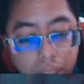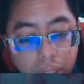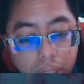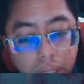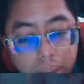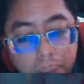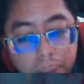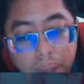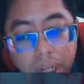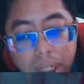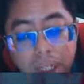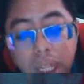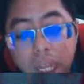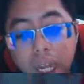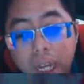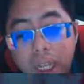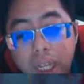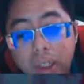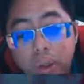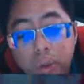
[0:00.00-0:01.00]
because they
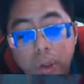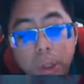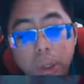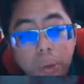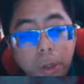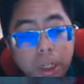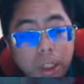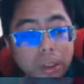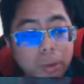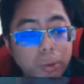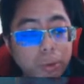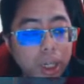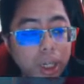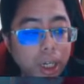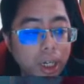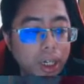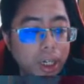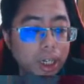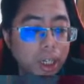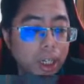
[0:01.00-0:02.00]
are the only ones who
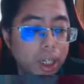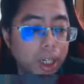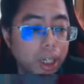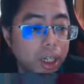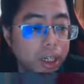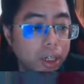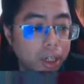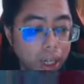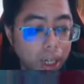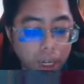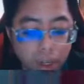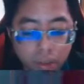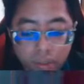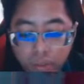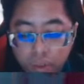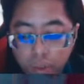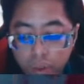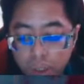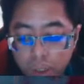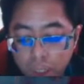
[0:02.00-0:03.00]
can create
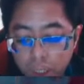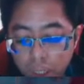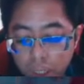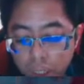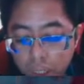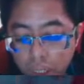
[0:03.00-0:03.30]
food,